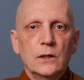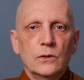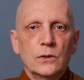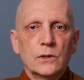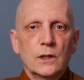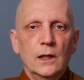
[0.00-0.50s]

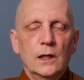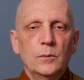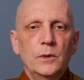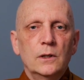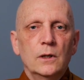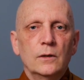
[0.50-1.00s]
There is an
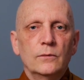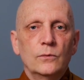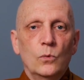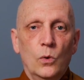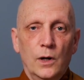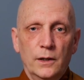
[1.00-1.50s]
element
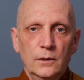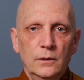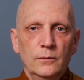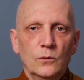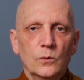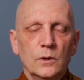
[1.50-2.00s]
of water.
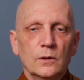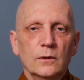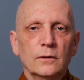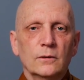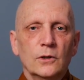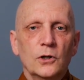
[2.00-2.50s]
We're
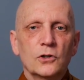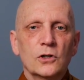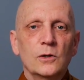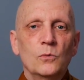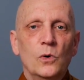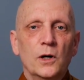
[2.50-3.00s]

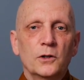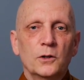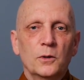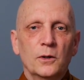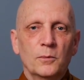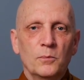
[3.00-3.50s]
largely
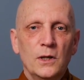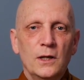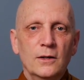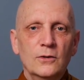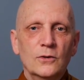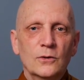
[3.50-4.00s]
water
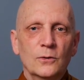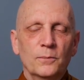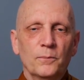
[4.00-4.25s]
beings.